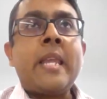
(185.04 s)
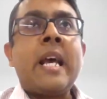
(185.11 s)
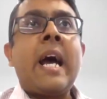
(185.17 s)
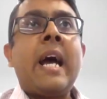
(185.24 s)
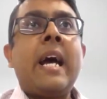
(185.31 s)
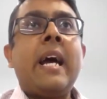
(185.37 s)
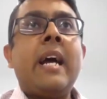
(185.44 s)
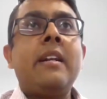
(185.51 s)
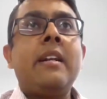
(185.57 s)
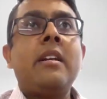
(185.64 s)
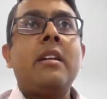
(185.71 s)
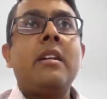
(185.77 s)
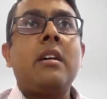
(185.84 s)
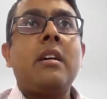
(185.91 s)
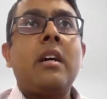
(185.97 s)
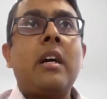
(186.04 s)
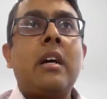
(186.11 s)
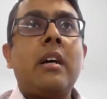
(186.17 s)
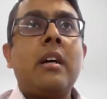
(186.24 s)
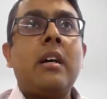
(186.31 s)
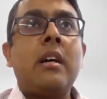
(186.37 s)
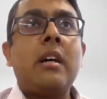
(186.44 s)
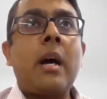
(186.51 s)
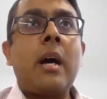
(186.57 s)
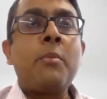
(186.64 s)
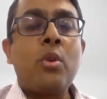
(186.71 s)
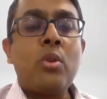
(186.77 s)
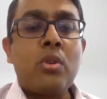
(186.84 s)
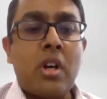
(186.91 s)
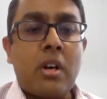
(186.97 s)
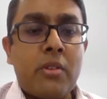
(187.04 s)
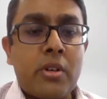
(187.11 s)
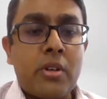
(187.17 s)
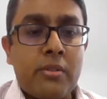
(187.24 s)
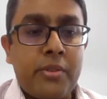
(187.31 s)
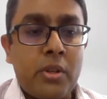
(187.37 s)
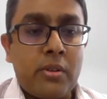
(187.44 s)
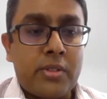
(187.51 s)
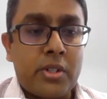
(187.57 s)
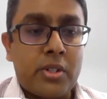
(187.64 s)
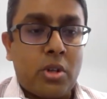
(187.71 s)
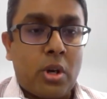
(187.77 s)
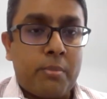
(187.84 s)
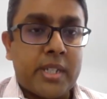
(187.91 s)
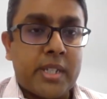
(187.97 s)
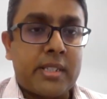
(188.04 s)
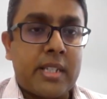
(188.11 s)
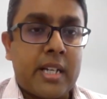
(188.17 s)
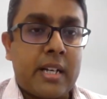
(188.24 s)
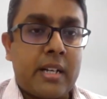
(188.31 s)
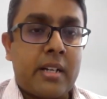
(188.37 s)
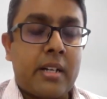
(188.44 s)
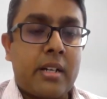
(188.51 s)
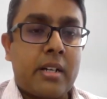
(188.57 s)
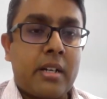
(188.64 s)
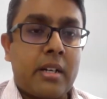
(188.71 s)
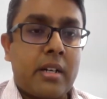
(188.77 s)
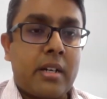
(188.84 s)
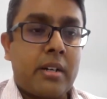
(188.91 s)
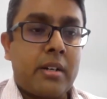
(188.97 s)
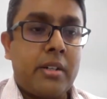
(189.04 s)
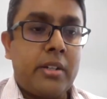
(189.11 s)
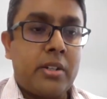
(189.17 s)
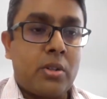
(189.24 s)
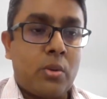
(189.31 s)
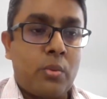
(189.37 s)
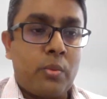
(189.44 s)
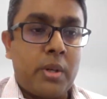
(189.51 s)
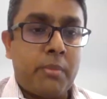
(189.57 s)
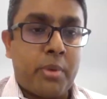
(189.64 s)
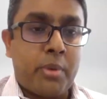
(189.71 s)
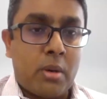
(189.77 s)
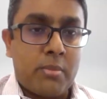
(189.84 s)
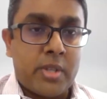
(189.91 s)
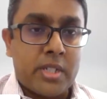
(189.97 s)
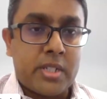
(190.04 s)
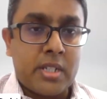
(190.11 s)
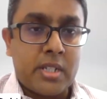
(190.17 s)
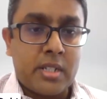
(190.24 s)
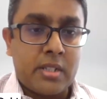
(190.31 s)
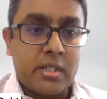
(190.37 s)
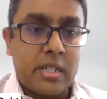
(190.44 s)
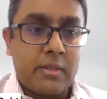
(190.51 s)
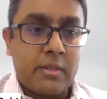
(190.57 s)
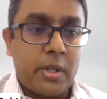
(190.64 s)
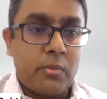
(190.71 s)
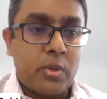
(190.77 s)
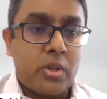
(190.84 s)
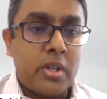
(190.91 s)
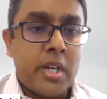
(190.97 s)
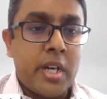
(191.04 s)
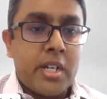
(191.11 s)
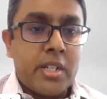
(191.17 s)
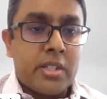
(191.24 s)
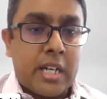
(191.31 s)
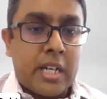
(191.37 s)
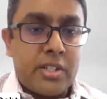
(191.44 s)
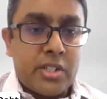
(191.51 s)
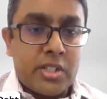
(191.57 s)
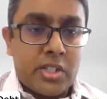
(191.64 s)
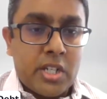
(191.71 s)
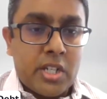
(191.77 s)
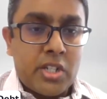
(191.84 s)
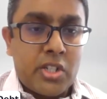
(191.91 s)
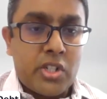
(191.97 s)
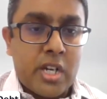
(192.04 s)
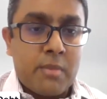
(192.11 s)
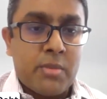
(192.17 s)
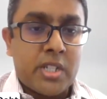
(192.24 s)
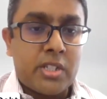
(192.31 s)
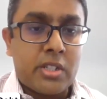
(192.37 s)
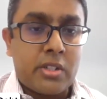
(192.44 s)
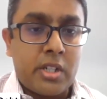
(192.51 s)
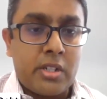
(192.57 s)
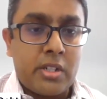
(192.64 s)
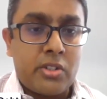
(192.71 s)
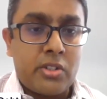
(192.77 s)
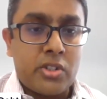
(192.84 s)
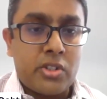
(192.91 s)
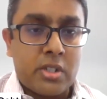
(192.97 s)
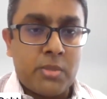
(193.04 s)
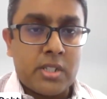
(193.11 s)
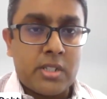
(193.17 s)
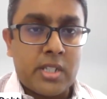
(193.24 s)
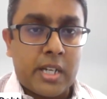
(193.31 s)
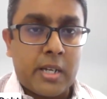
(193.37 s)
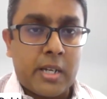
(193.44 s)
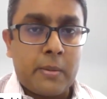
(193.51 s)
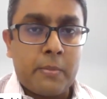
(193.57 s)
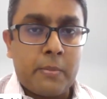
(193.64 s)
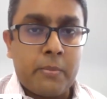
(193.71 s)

And I'm going to cover a few of the topics that we promised that we would. So I'll just share my screen. Just give me a second.